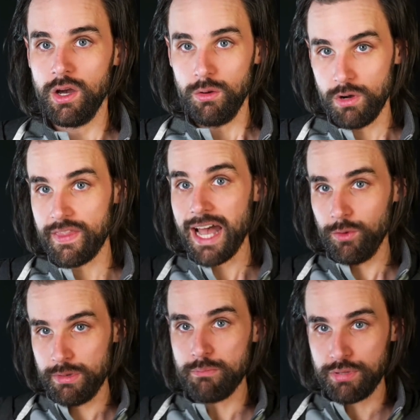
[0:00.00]
Well, that
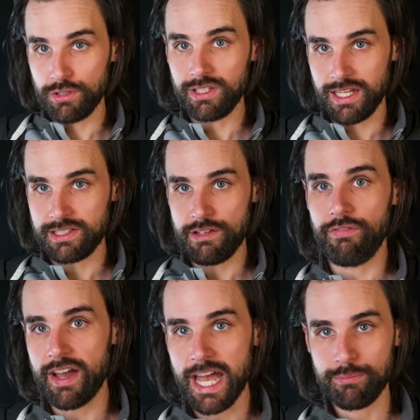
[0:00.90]
would be building a
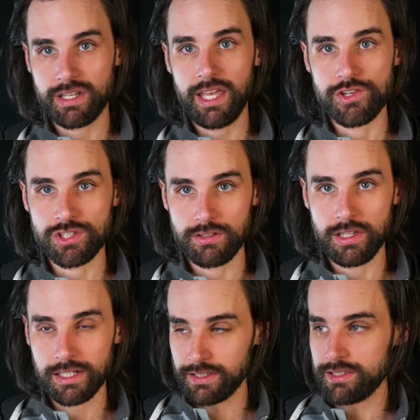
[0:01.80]
DeFi application,
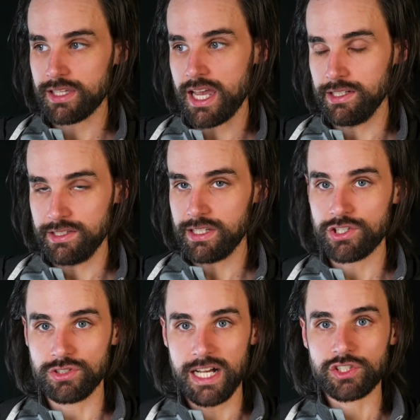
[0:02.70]
like let's say a
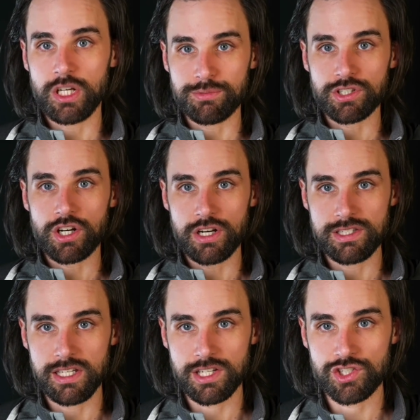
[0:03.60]
decentralized
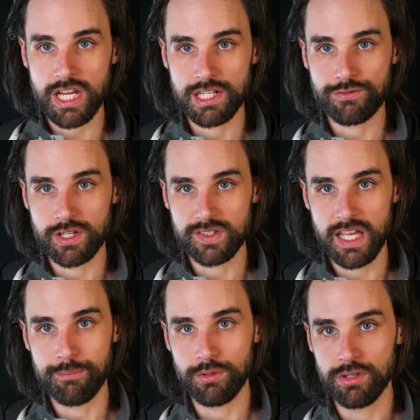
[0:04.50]
cryptocurrency exchange, for
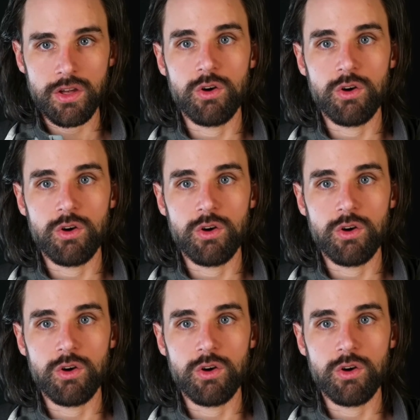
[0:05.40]
example,